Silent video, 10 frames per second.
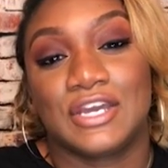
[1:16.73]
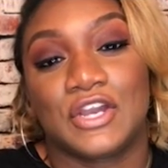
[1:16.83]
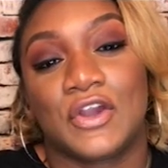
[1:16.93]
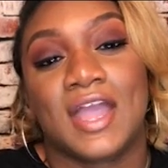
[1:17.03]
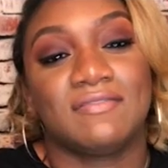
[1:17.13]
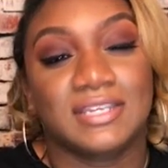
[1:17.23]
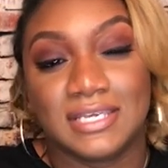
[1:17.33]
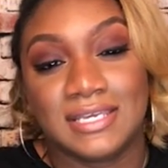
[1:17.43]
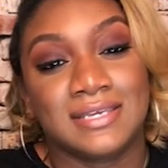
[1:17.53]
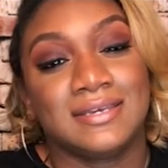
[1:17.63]

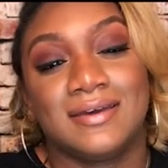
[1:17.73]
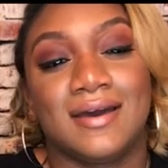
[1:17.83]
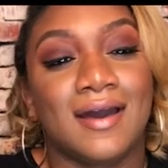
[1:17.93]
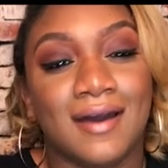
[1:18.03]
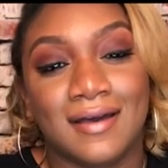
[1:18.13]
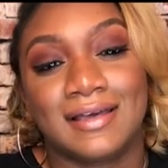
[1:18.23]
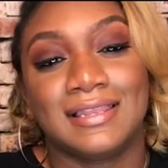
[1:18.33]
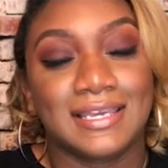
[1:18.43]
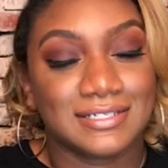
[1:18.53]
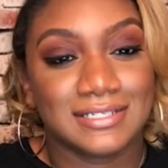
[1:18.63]
Gravity uh,
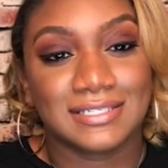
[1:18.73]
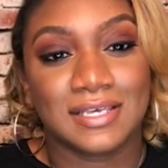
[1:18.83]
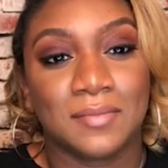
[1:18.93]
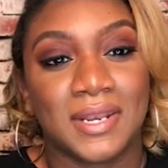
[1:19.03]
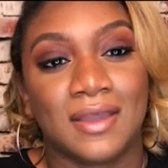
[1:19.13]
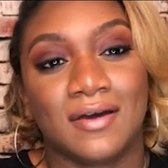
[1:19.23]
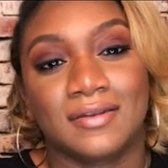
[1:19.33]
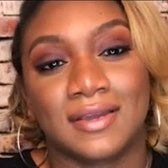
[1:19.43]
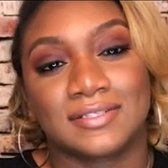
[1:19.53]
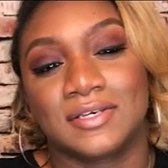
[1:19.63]
collection that's coming out
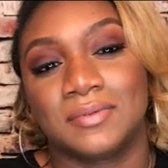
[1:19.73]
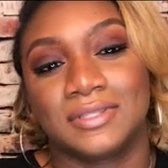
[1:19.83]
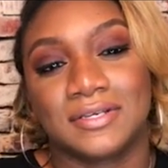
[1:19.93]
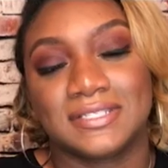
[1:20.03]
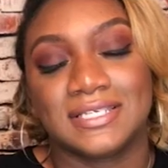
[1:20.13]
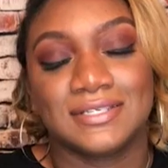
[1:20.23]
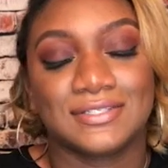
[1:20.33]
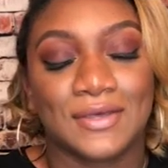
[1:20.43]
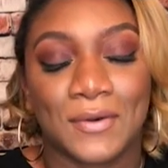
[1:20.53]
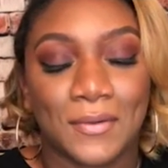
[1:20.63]
on October 13th.
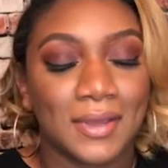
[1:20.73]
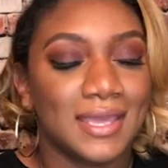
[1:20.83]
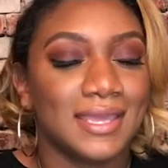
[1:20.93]
So,